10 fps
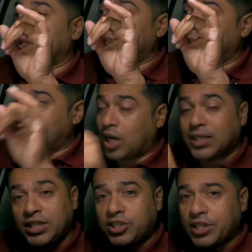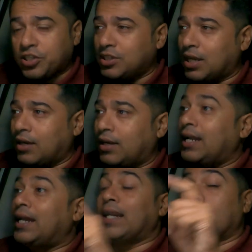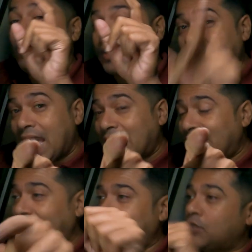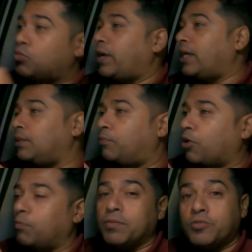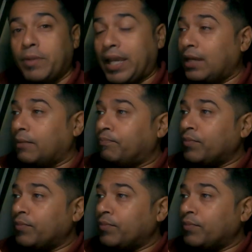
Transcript: the charging stations are. Now that is where the problems begin.